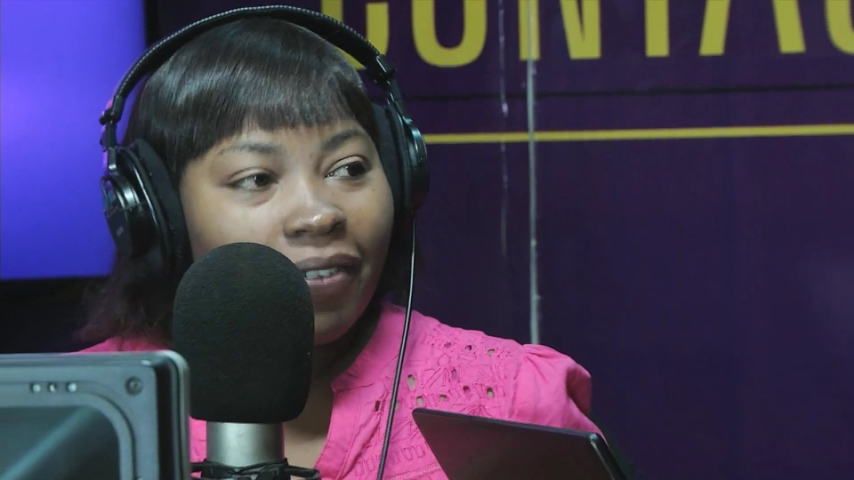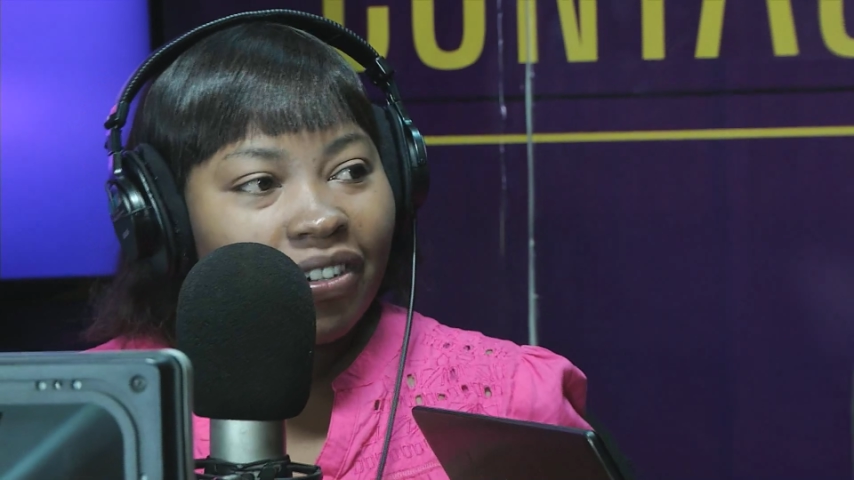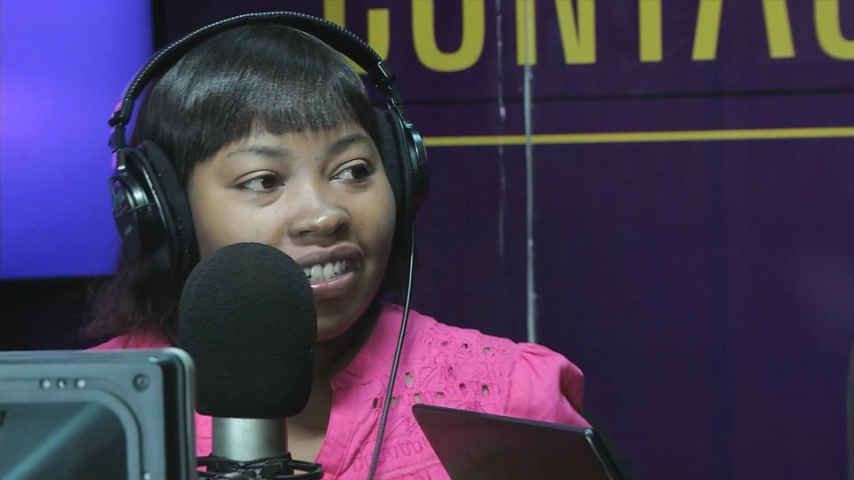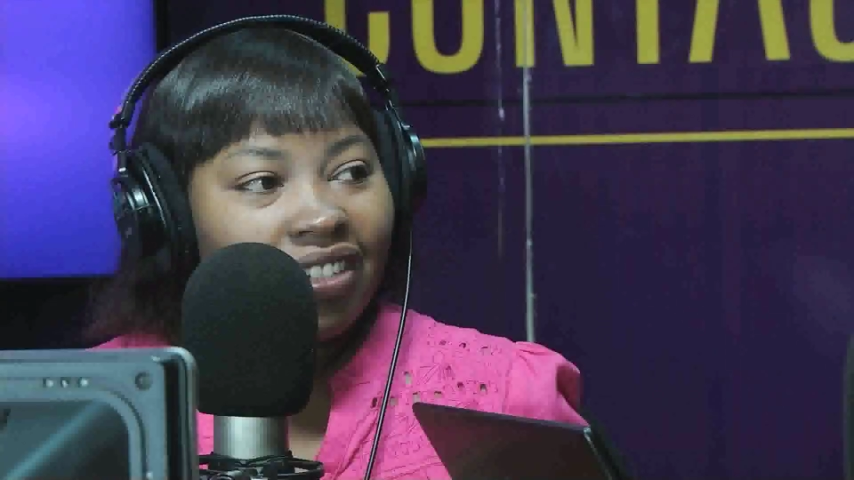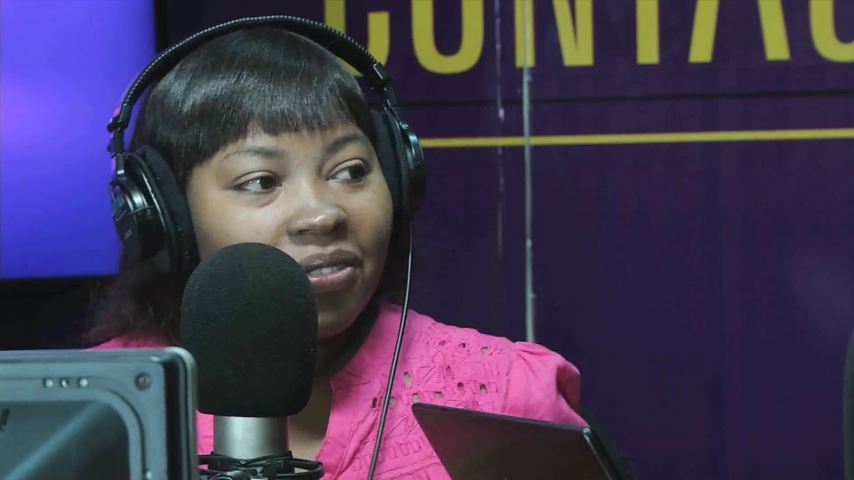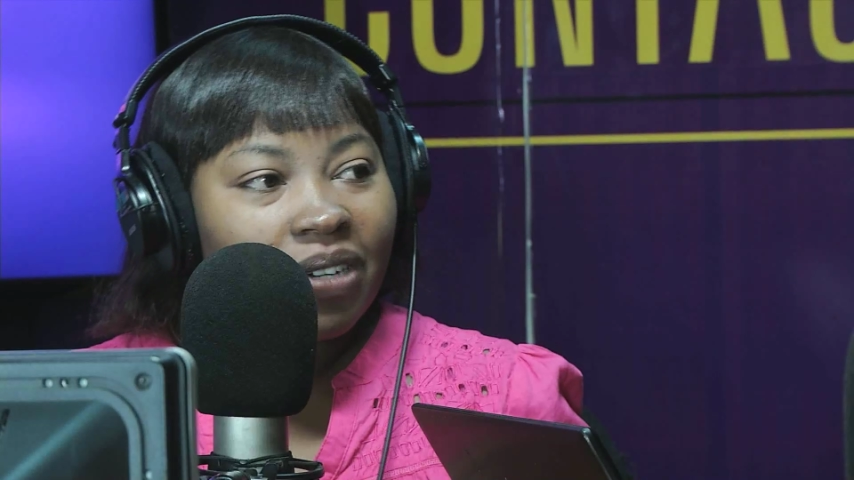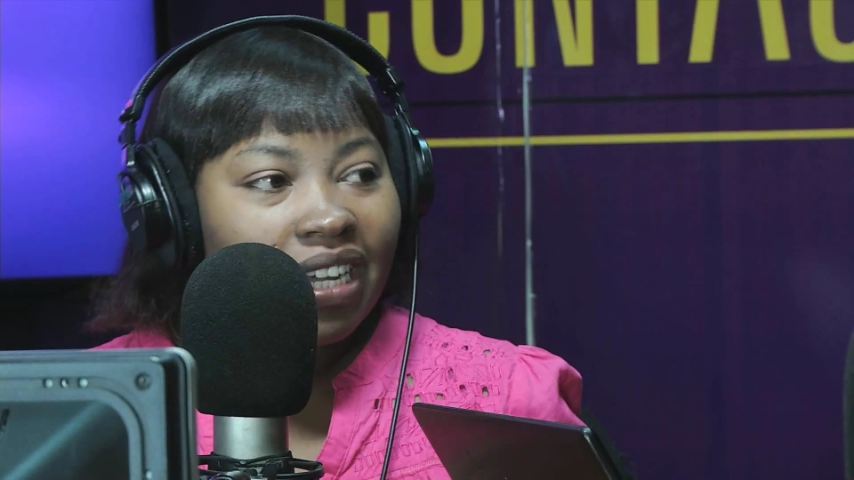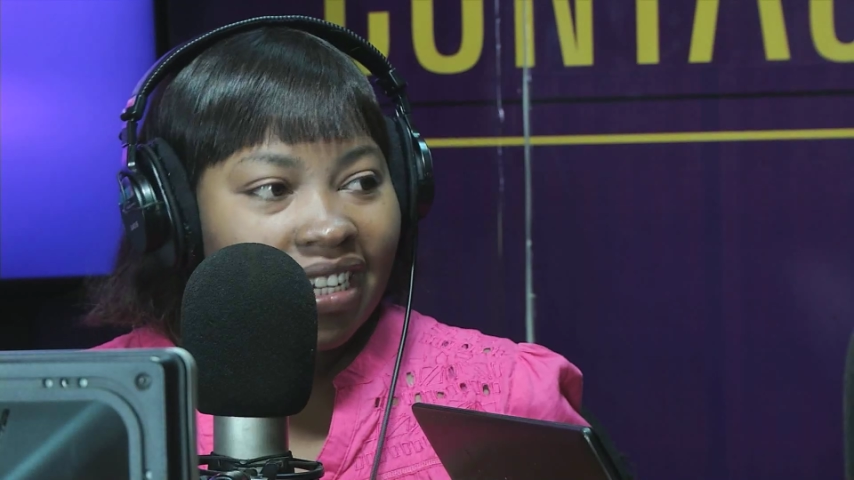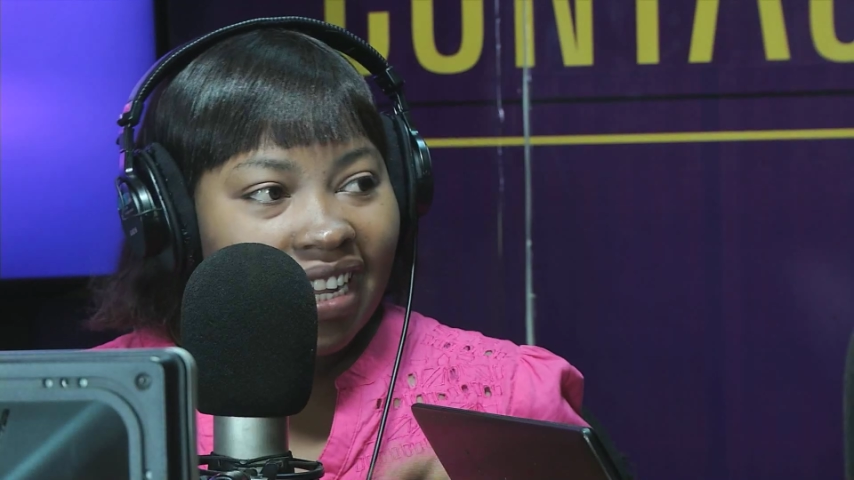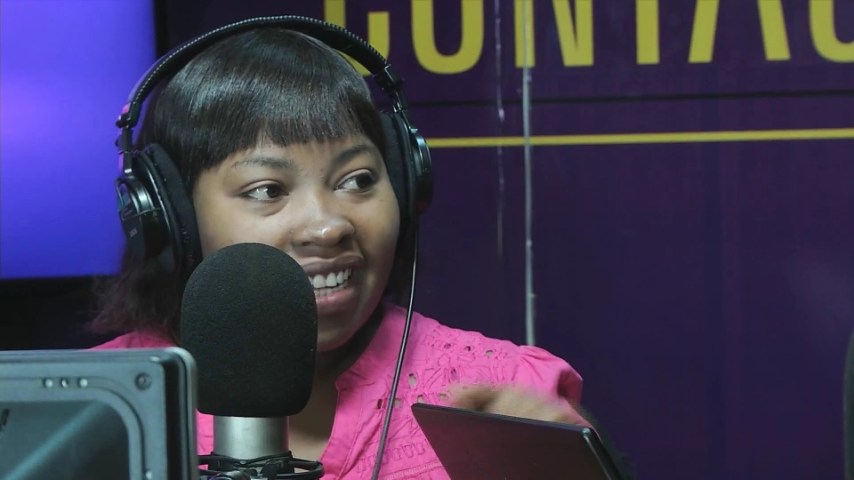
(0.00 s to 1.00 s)
found in
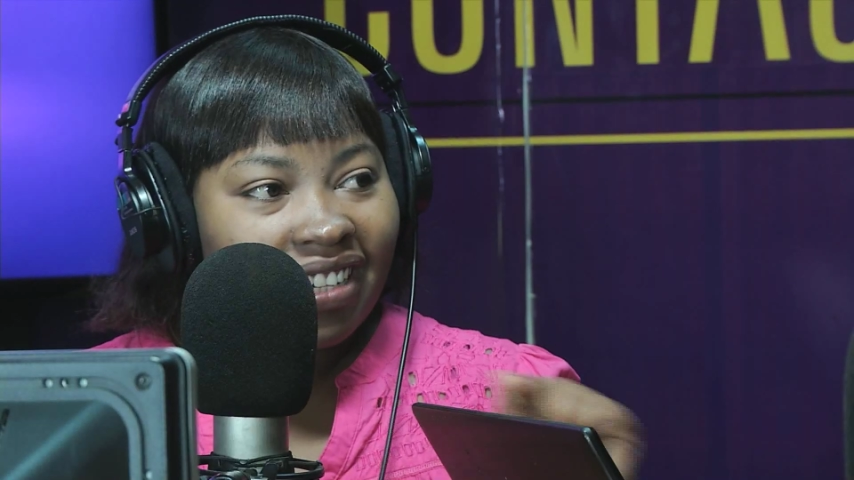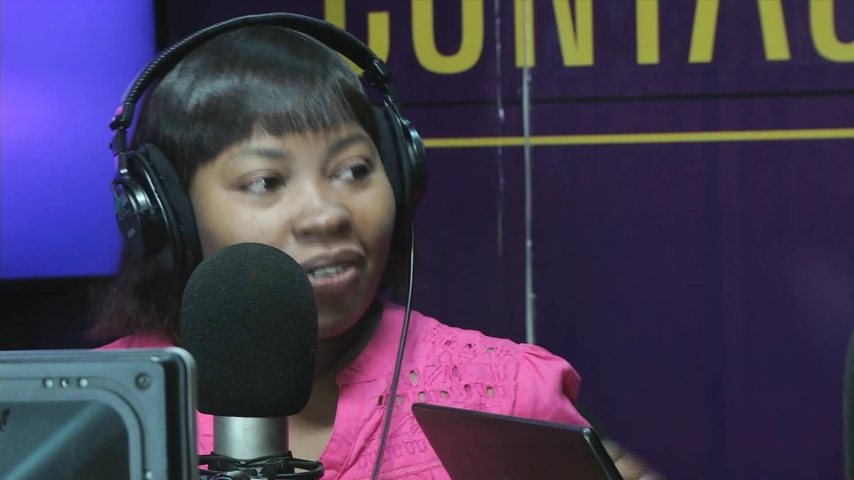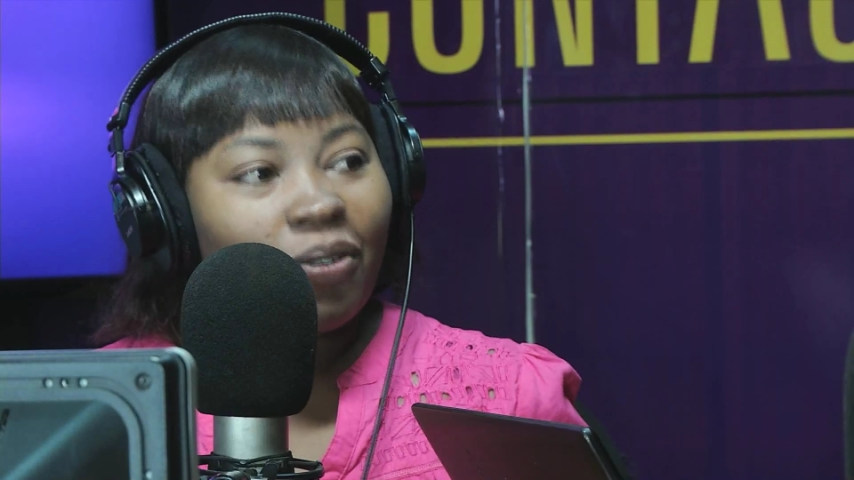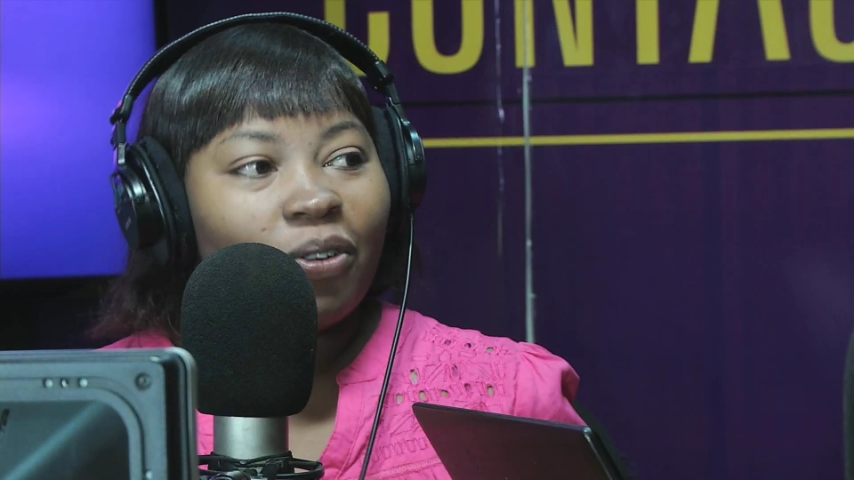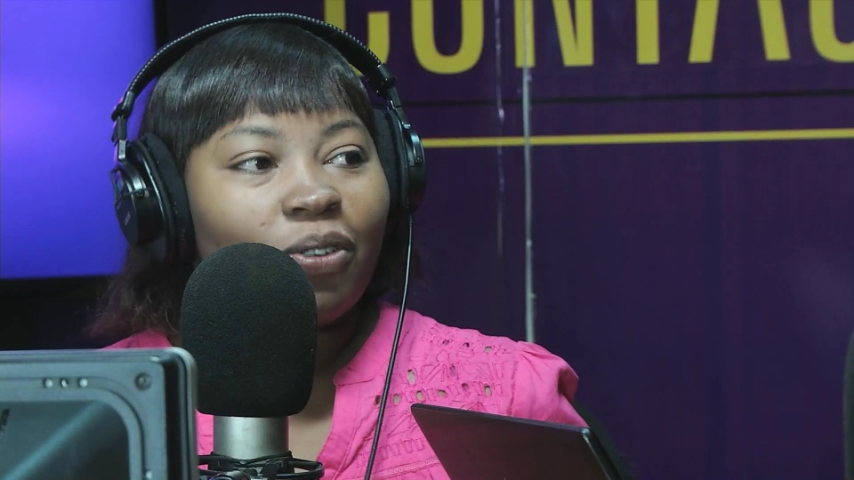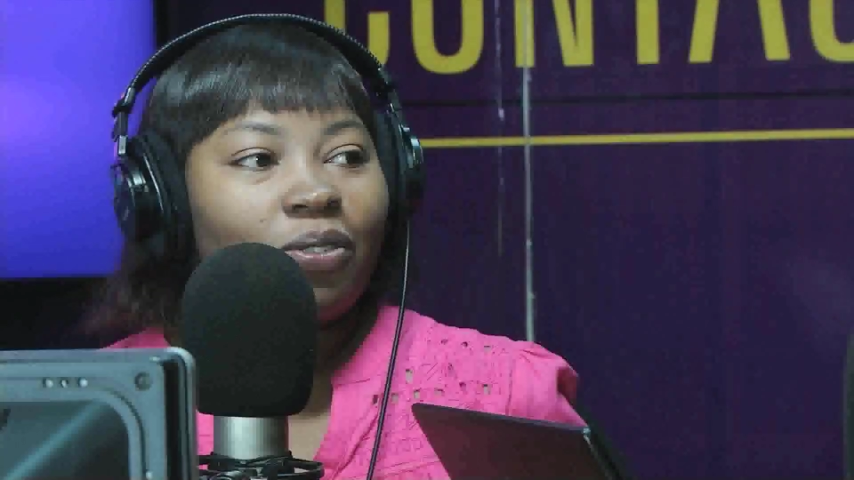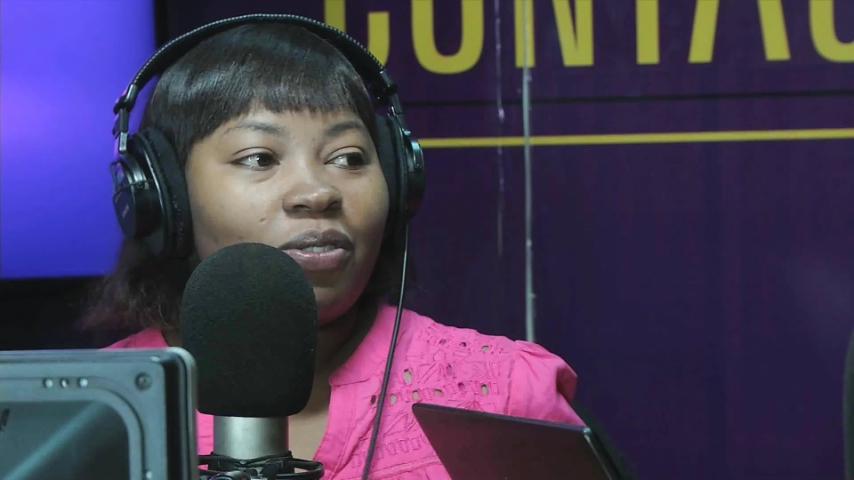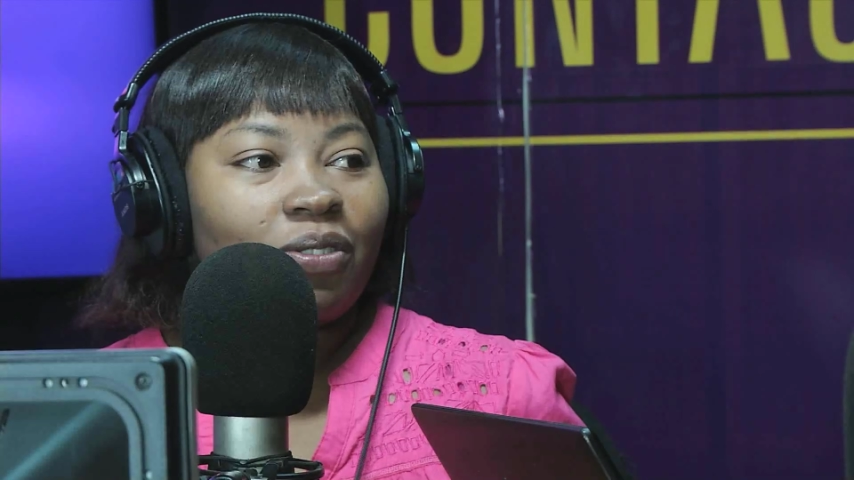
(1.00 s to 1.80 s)
Uganda and Congo.